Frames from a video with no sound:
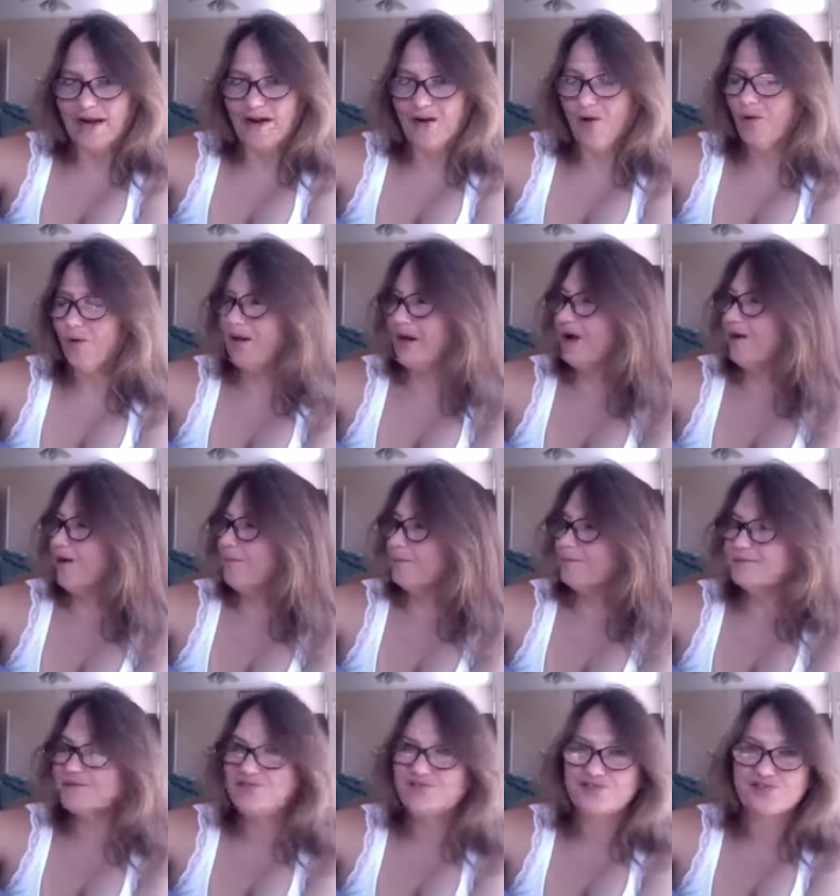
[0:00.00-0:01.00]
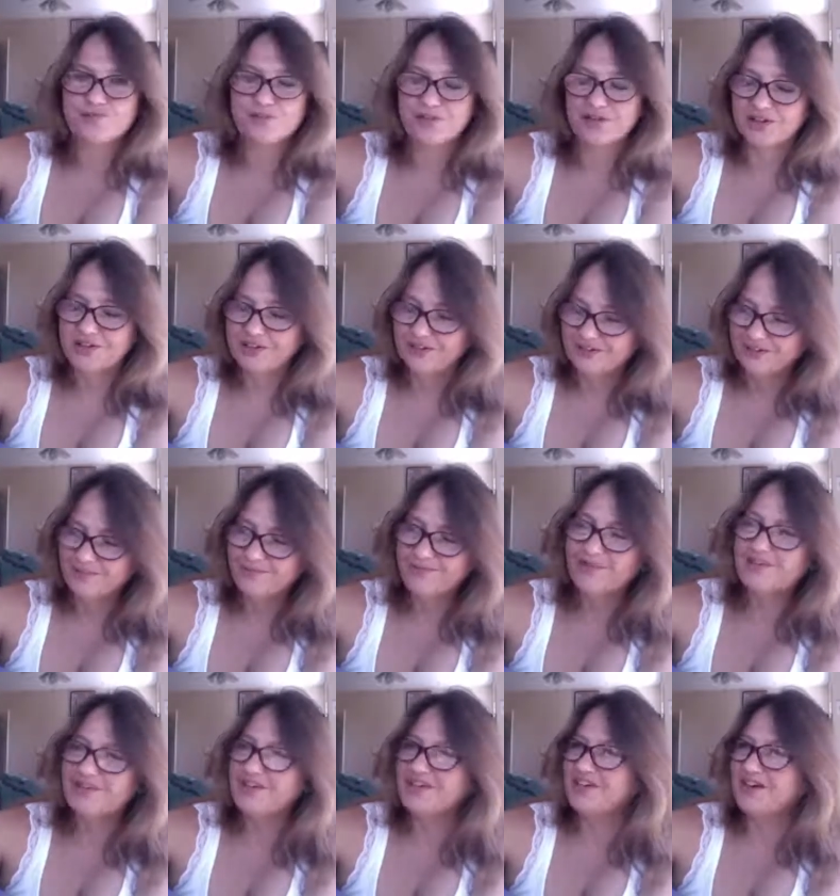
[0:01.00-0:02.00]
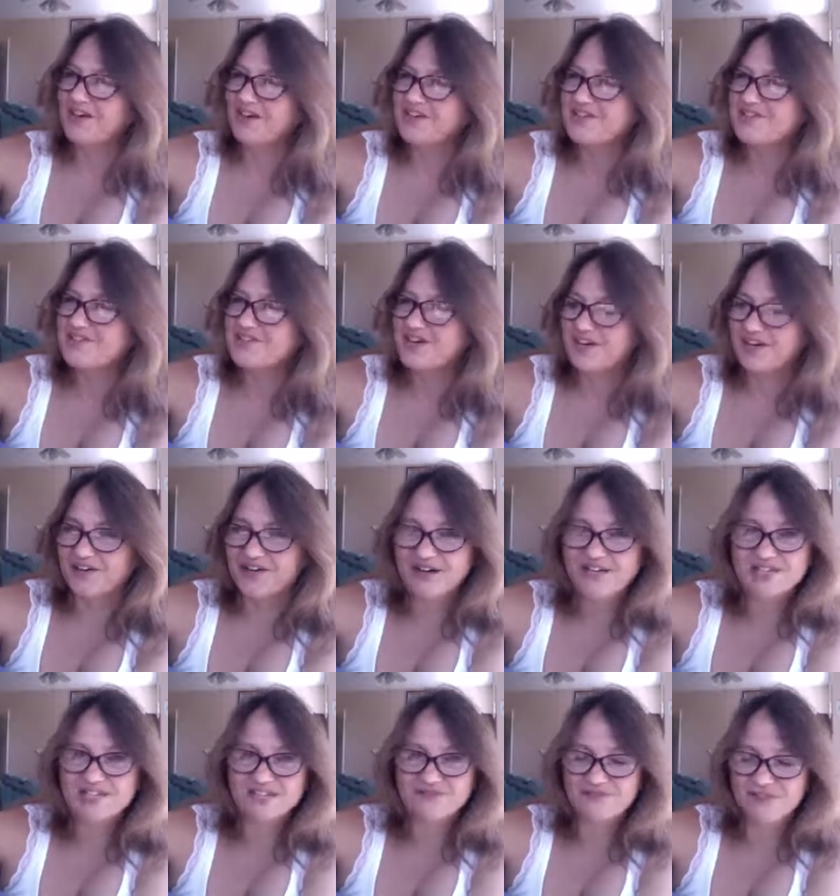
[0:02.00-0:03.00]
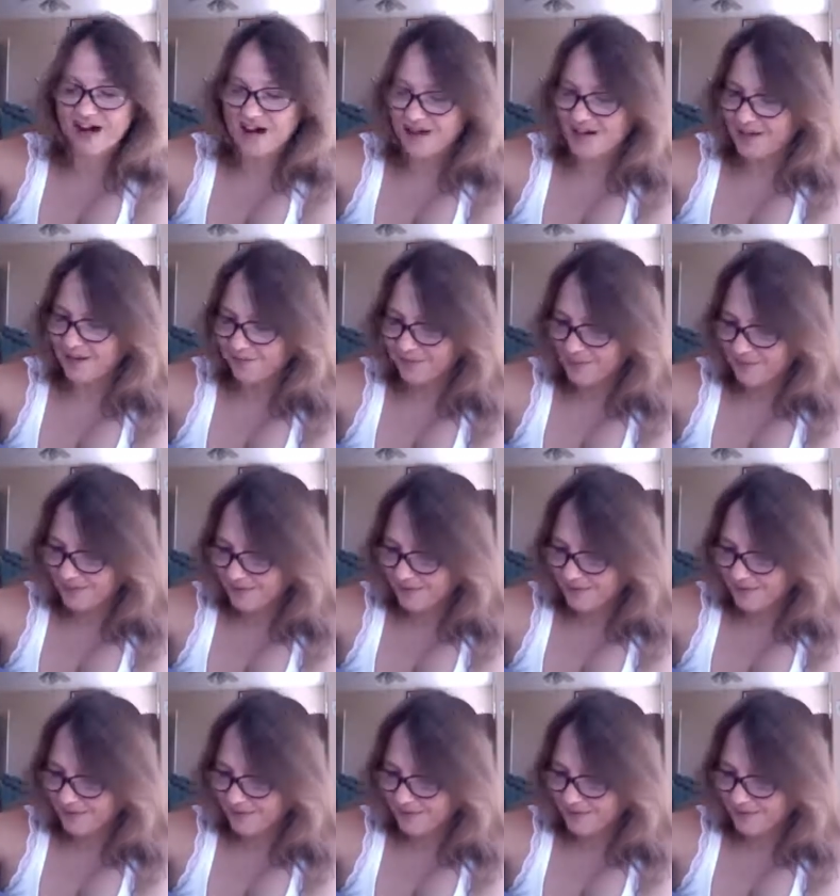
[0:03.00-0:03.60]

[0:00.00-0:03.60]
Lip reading: whole album is just really, really nice. Got a nice vibe.